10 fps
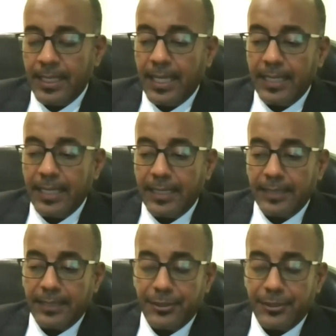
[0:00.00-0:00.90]

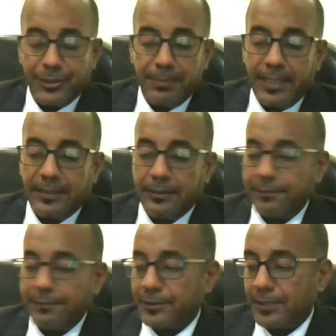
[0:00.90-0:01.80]
and just medical
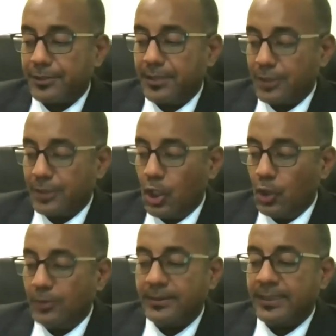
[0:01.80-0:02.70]
infrastructure as a
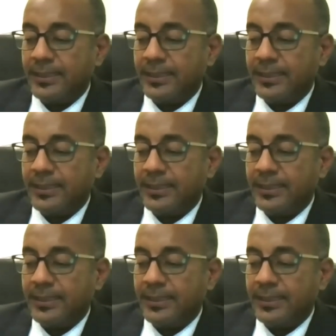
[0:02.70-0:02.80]
whole.